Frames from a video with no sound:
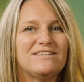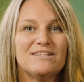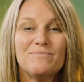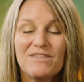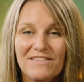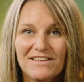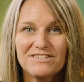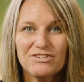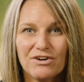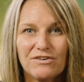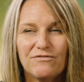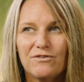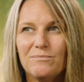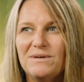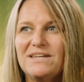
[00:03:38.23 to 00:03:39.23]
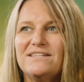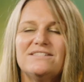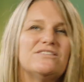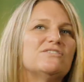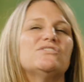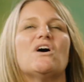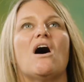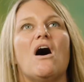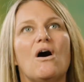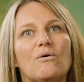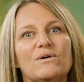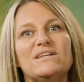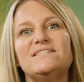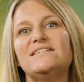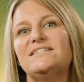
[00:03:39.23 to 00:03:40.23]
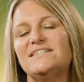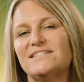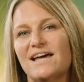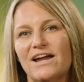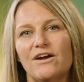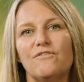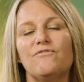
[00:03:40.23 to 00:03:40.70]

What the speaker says: Something that's hard for me is there's always a desire